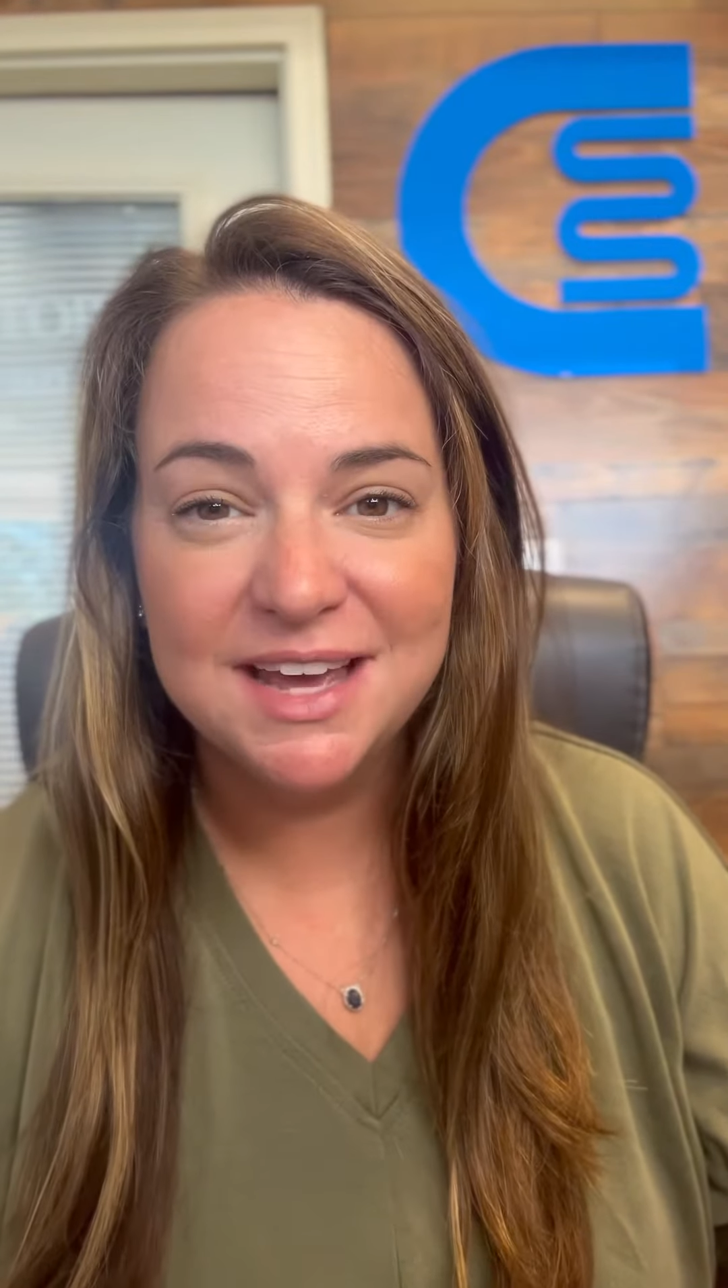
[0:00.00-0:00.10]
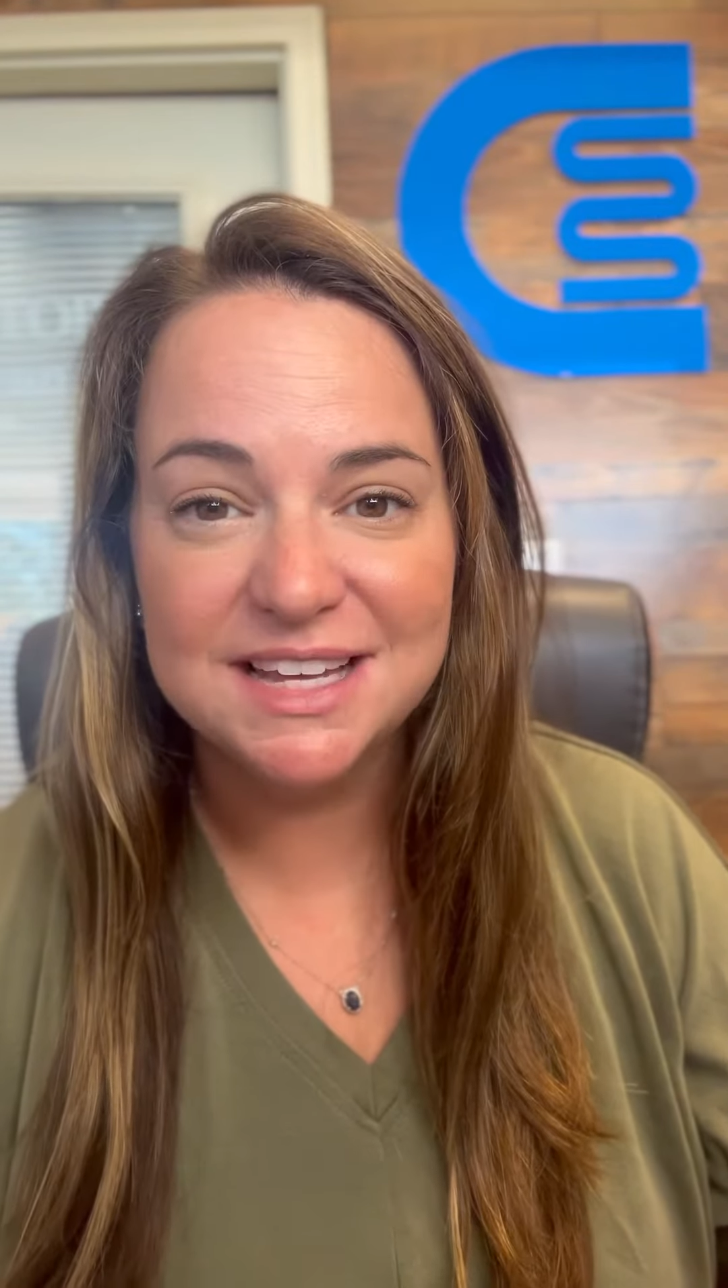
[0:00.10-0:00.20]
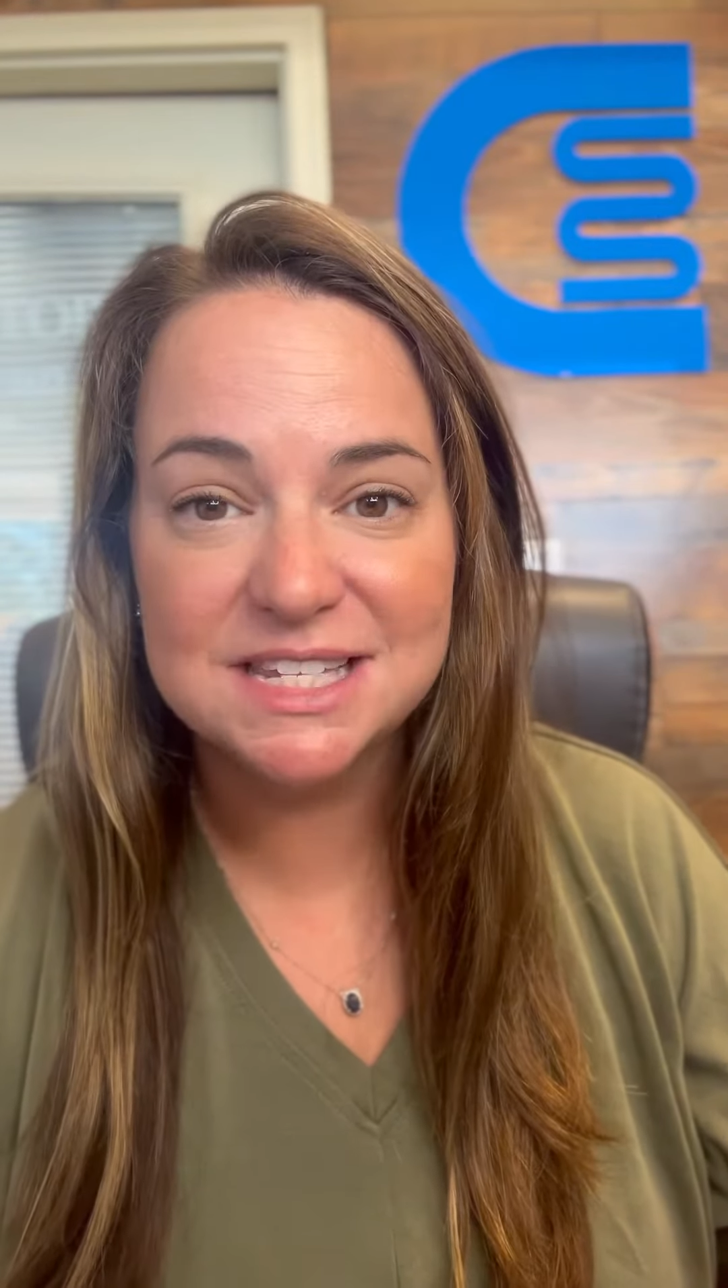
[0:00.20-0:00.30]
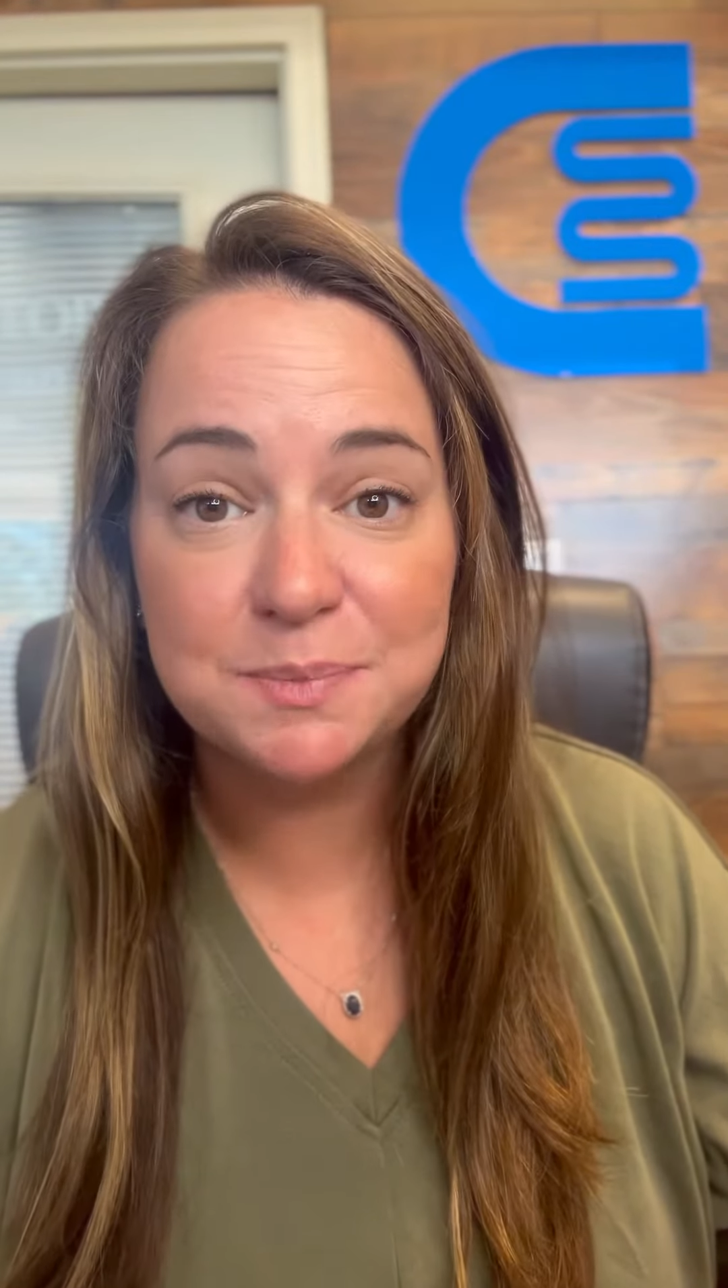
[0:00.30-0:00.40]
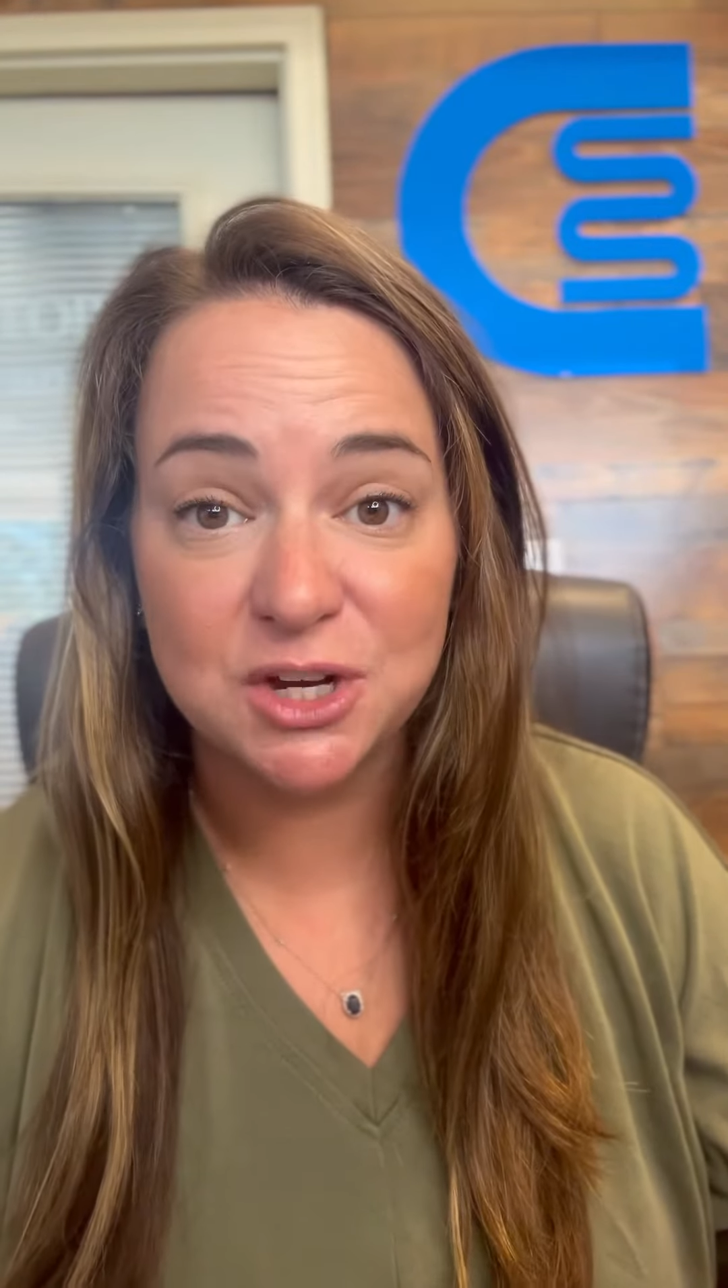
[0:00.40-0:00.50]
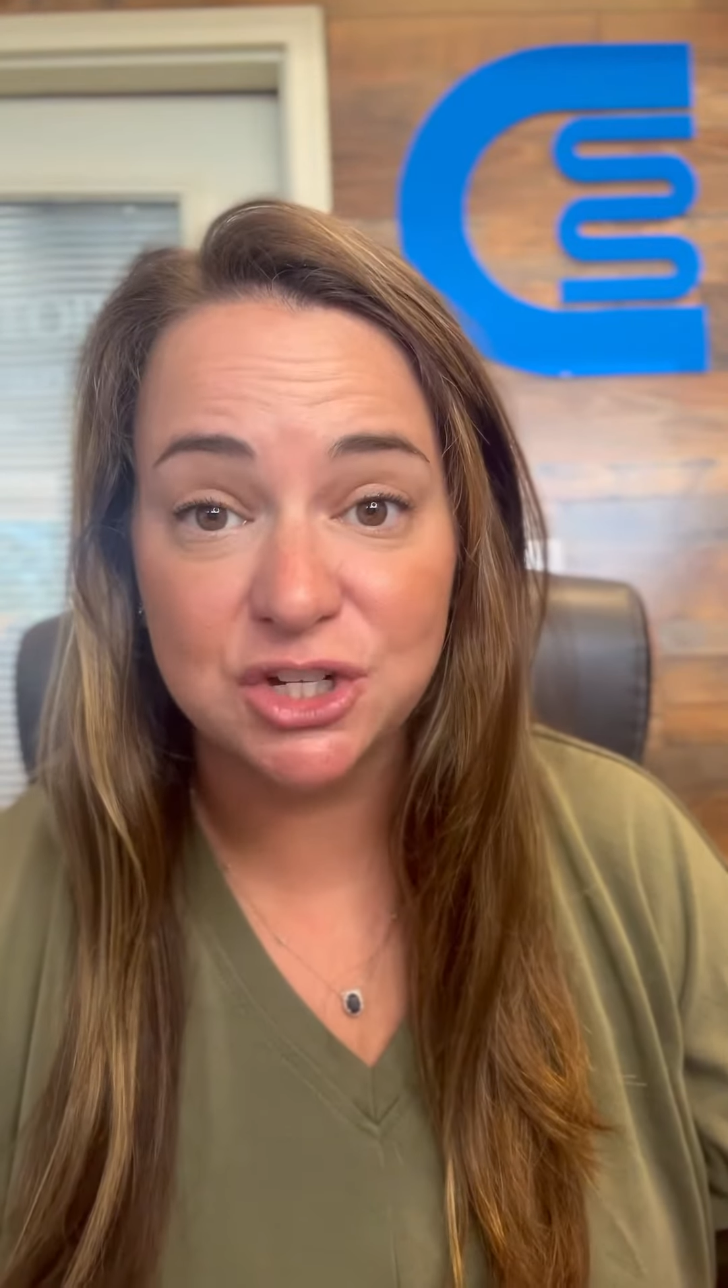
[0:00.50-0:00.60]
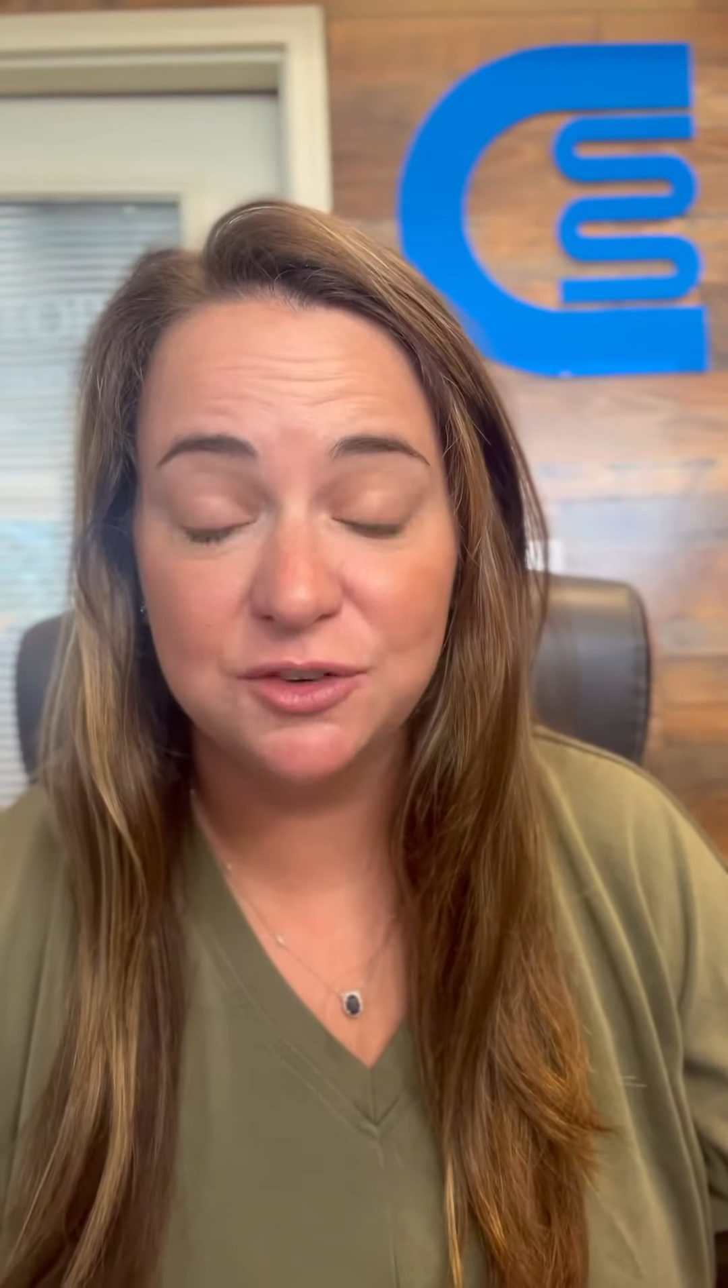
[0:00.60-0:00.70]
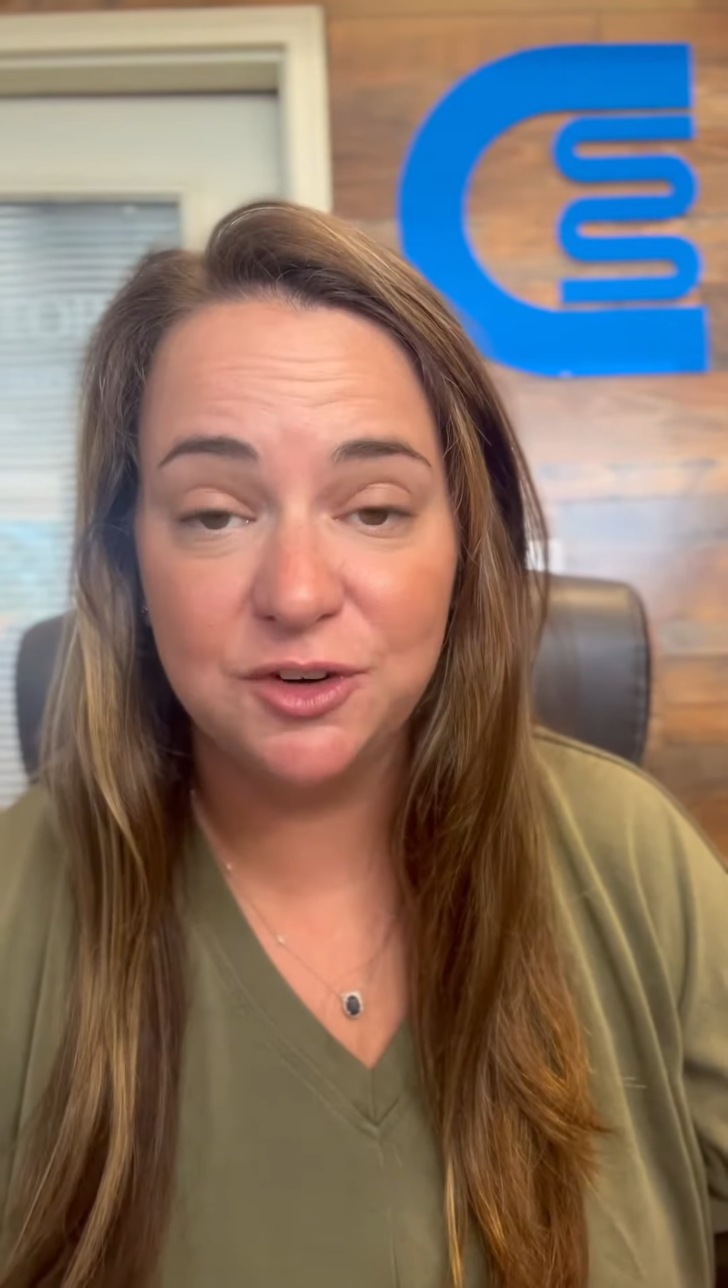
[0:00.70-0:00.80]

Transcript: especially